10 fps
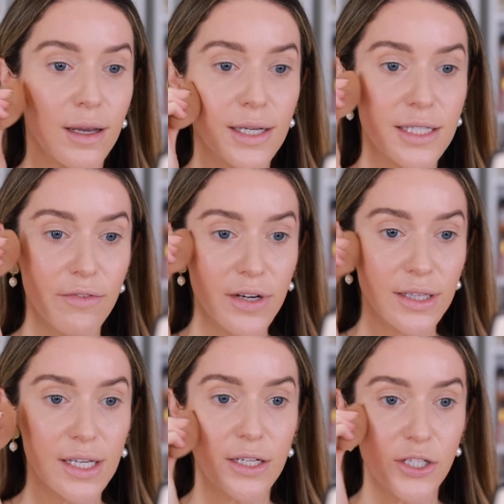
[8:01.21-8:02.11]
I
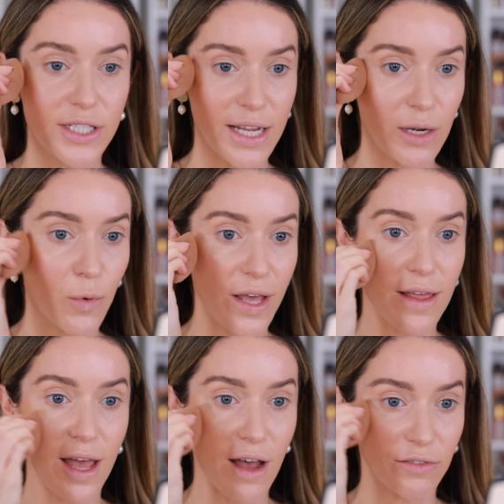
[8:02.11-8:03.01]
definitely understand why
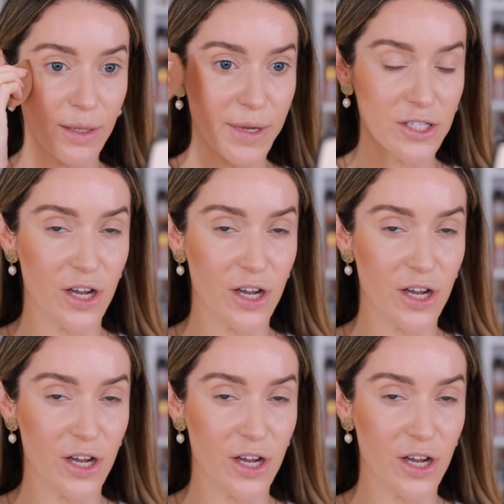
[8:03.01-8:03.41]
they have limits